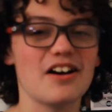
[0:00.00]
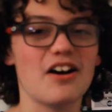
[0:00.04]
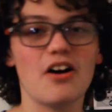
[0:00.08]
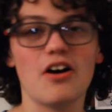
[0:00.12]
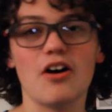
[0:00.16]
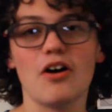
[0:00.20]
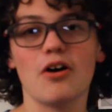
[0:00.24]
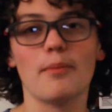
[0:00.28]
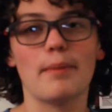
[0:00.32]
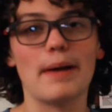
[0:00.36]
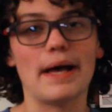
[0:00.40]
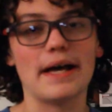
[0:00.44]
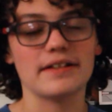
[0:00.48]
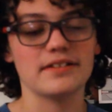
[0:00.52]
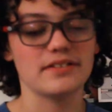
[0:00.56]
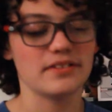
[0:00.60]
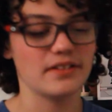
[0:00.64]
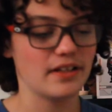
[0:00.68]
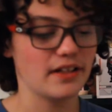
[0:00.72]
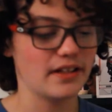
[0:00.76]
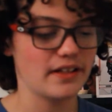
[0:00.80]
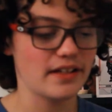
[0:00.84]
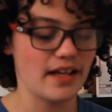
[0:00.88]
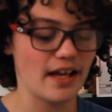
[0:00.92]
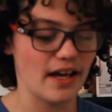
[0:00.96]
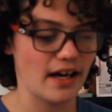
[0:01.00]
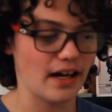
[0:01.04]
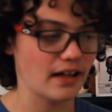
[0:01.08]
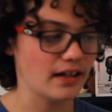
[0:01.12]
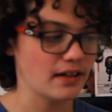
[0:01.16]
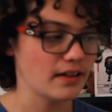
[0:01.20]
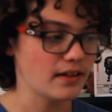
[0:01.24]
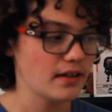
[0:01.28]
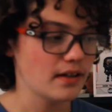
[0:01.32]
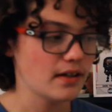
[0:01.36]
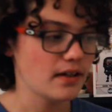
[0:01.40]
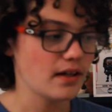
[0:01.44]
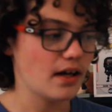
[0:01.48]
All bad. Yeah.
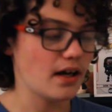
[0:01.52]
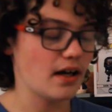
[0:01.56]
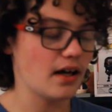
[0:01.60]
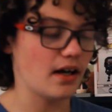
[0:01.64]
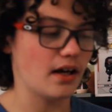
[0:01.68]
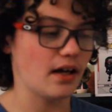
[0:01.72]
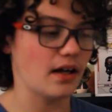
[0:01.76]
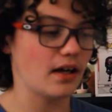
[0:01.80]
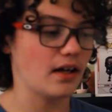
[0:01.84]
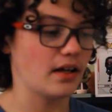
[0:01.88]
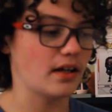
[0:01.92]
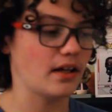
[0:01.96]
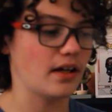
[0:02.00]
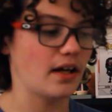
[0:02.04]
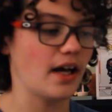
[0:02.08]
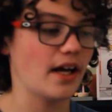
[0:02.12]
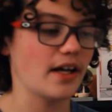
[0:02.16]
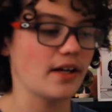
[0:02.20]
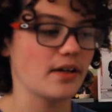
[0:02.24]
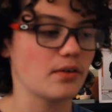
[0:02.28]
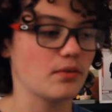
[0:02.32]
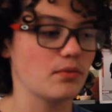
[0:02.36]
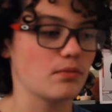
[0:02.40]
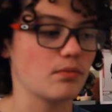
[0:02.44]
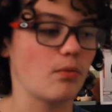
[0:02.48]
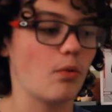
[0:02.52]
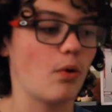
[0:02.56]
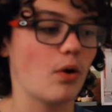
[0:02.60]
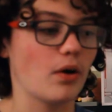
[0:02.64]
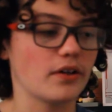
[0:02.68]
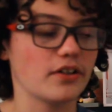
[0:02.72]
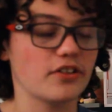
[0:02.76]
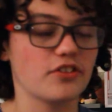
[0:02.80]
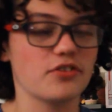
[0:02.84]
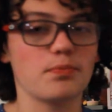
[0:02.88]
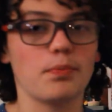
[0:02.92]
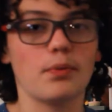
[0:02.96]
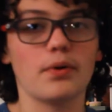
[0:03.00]
I don't
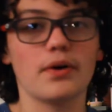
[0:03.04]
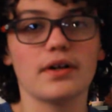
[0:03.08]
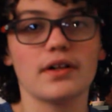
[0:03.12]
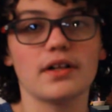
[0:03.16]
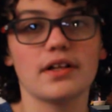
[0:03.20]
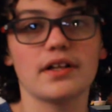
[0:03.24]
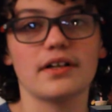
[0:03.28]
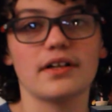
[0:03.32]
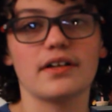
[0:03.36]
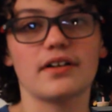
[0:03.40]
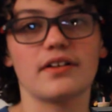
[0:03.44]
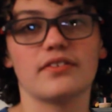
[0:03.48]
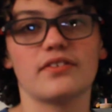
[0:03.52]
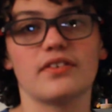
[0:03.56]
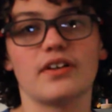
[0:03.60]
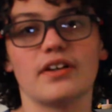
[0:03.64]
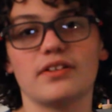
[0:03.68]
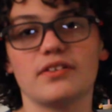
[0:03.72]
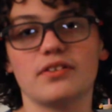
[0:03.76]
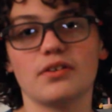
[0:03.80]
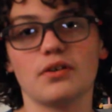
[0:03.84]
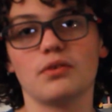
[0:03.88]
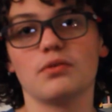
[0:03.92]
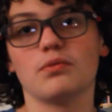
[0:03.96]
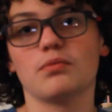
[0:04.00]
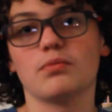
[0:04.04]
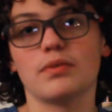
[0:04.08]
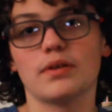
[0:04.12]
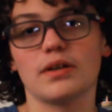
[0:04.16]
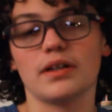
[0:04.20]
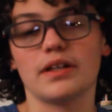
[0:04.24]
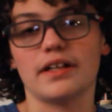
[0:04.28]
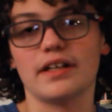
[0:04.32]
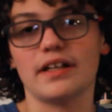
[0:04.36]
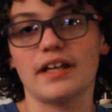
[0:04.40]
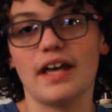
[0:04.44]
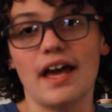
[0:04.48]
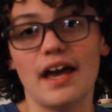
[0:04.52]
want to spoil it because I don't
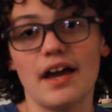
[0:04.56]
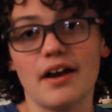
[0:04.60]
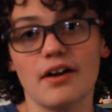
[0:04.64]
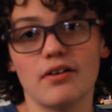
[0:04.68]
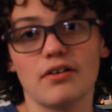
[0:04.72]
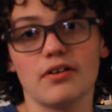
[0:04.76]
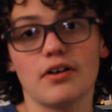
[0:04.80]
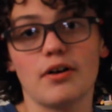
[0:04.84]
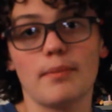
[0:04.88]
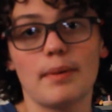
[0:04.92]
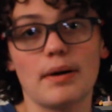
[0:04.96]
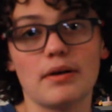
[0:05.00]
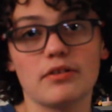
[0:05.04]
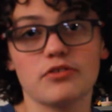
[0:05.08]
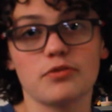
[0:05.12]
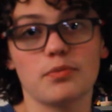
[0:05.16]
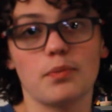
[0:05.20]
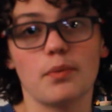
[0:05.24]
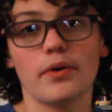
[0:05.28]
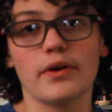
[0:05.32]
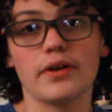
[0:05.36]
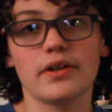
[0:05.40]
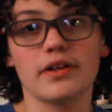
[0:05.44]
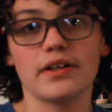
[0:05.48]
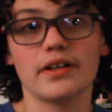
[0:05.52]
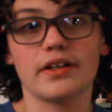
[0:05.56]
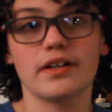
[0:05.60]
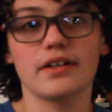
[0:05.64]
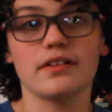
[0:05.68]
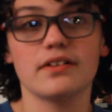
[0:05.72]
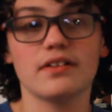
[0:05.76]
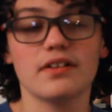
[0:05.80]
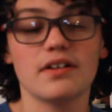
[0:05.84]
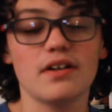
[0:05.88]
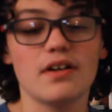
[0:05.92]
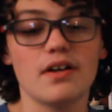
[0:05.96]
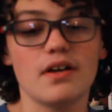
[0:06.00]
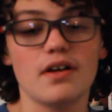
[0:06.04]
really care about spoiling it.